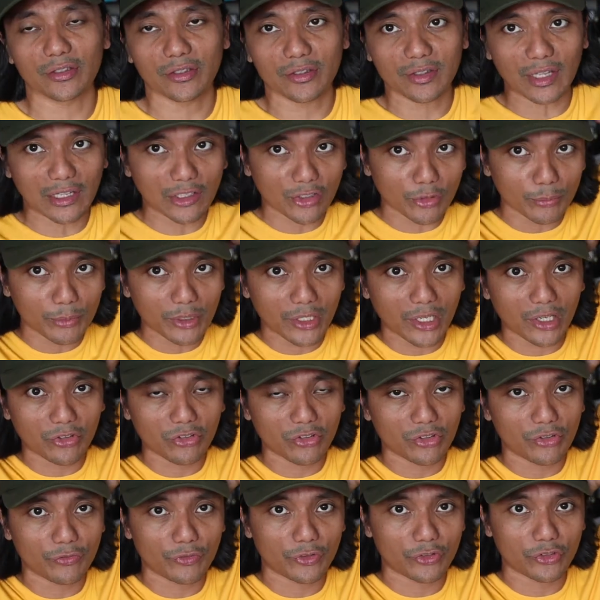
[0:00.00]
the
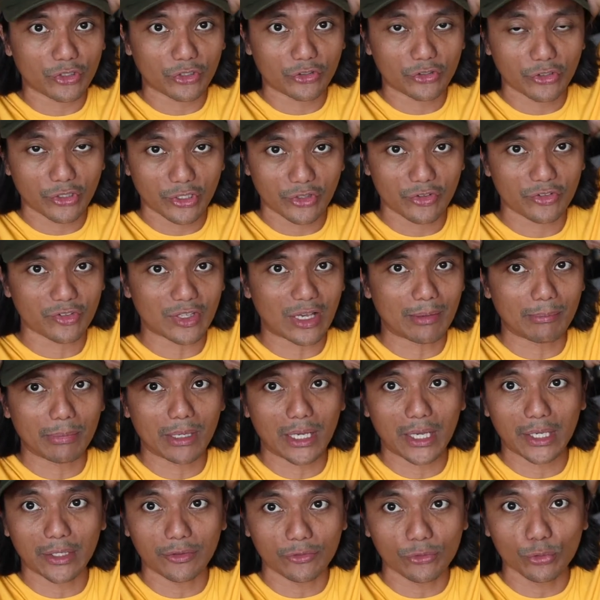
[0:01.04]
telecommunications infrastructure in
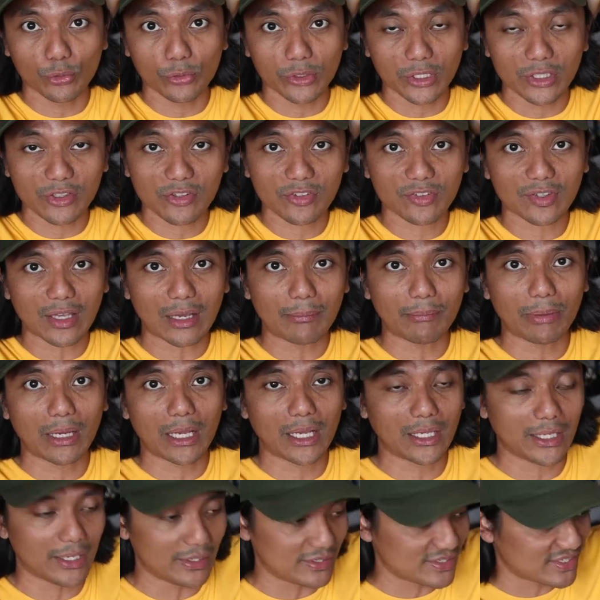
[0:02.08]
Sabah, in rural
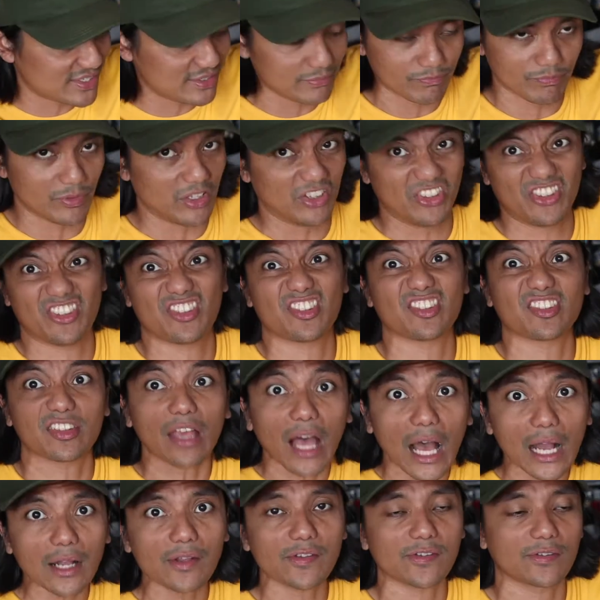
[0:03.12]
Sabah, it
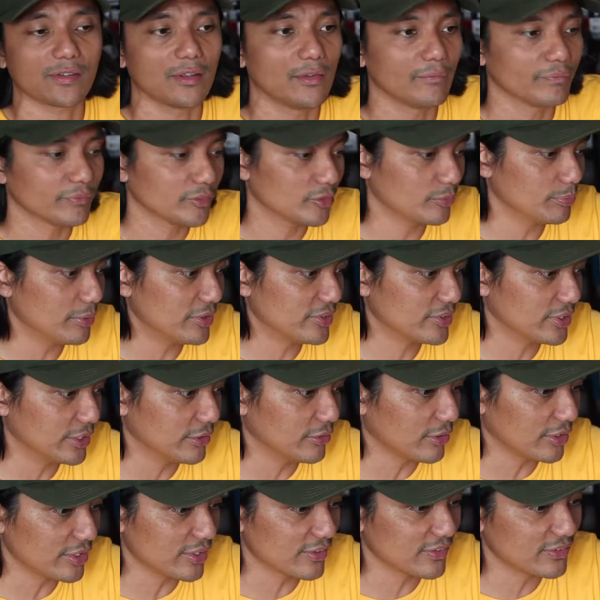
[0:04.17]
sucks. It's basically
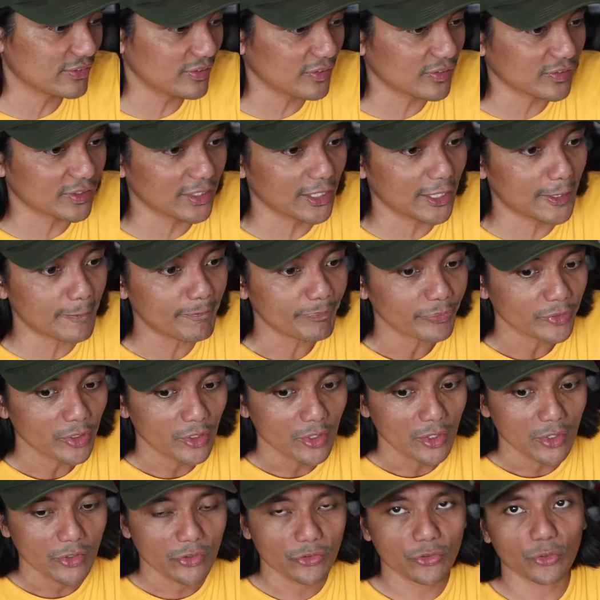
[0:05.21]
non-existent.
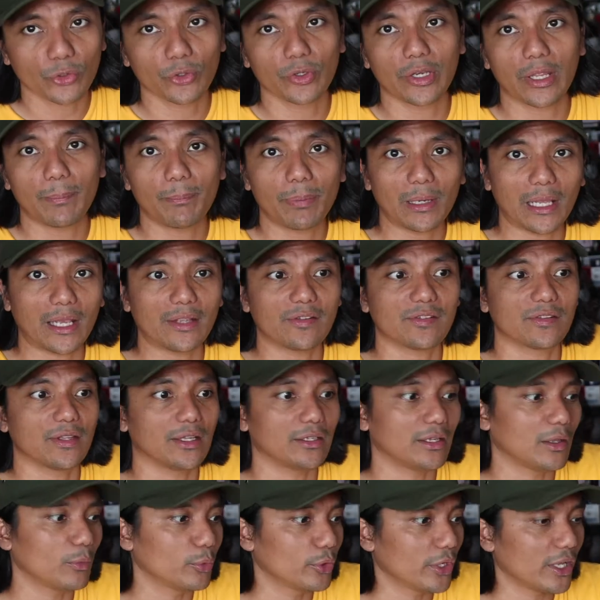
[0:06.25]
So they pledged
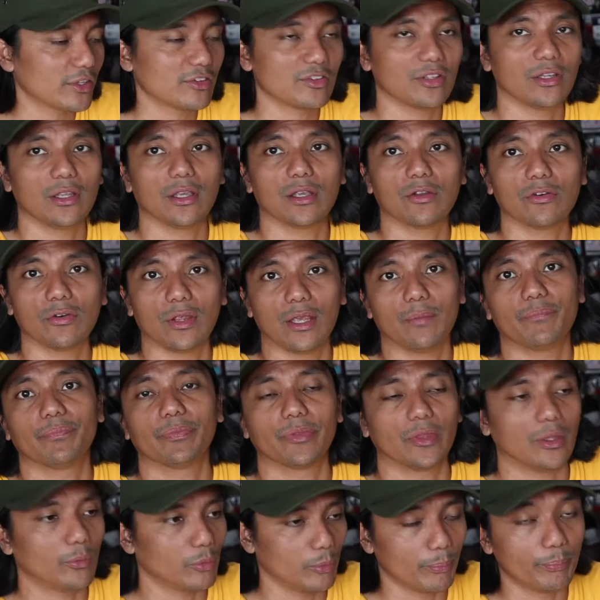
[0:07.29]
that they would actually
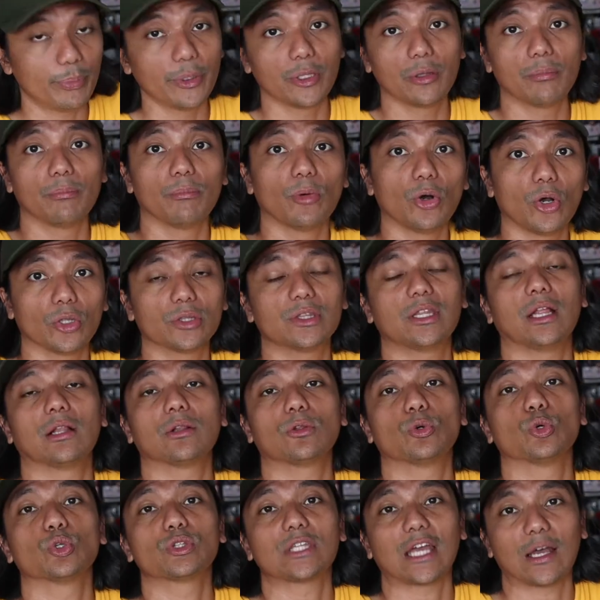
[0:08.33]
build more
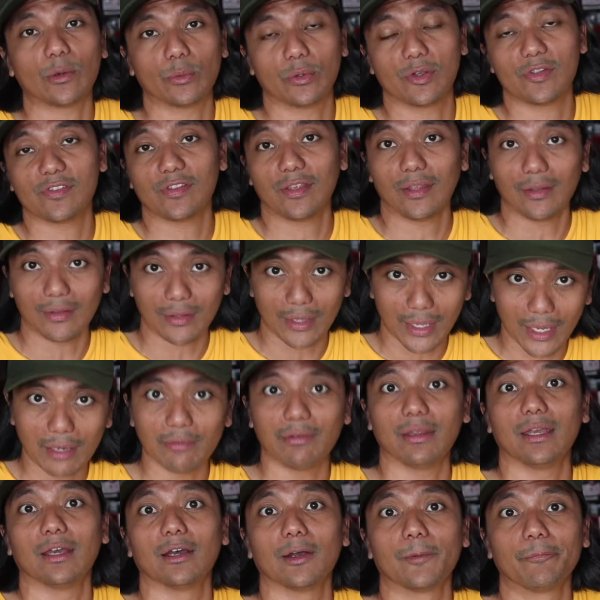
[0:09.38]
telco towers in the
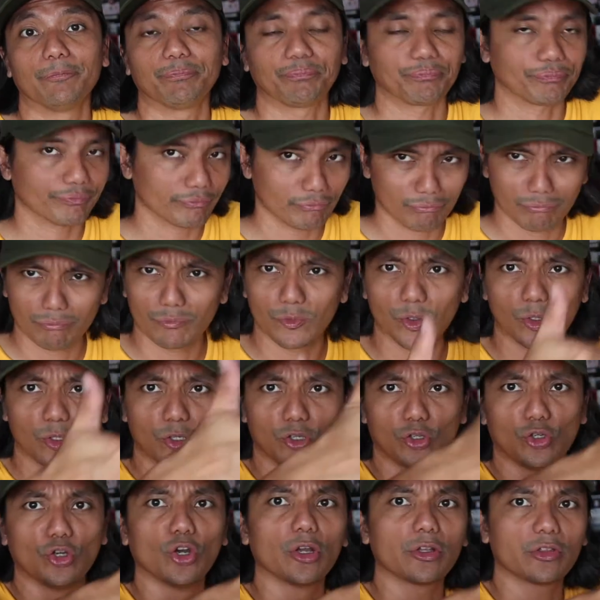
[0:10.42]
area.
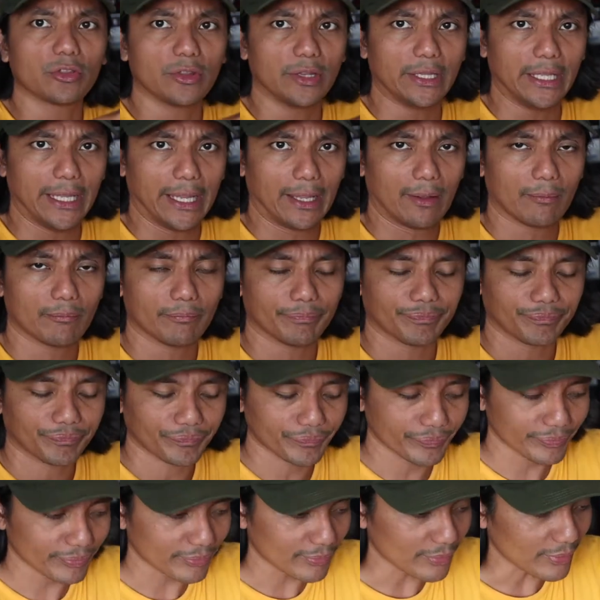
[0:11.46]
Good thing.
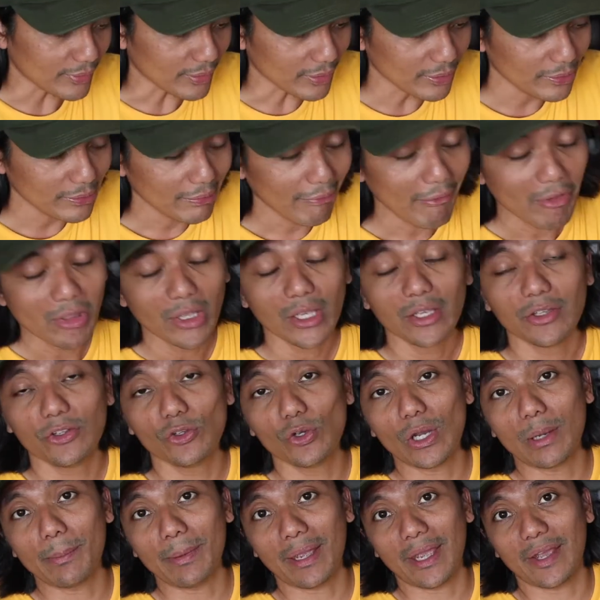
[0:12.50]

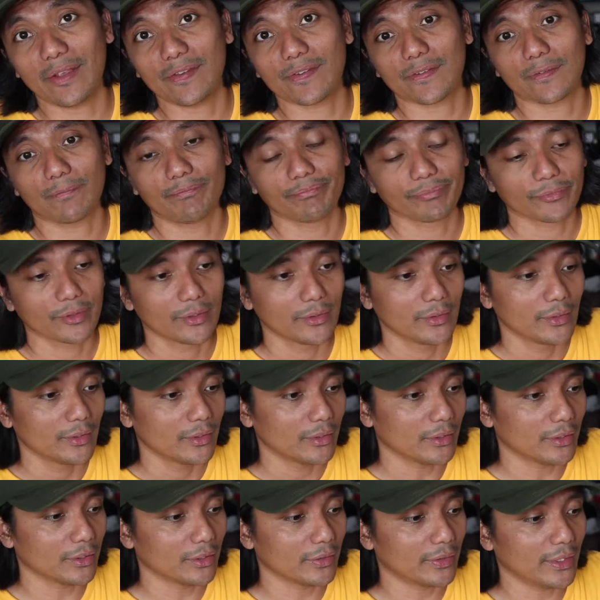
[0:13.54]
UMS
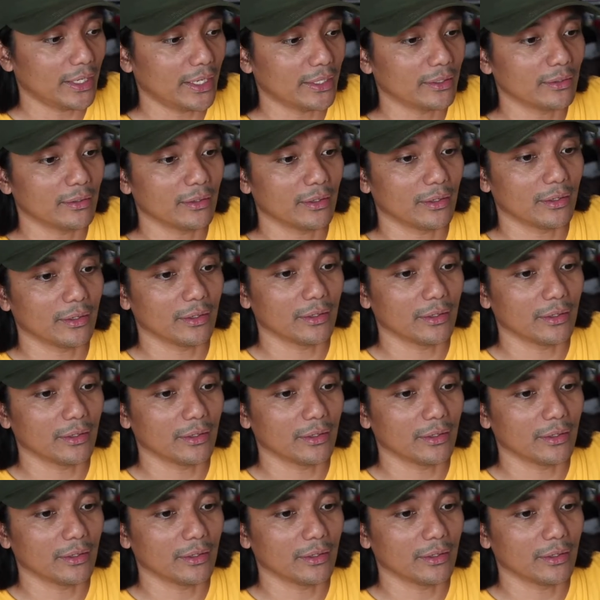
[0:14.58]
then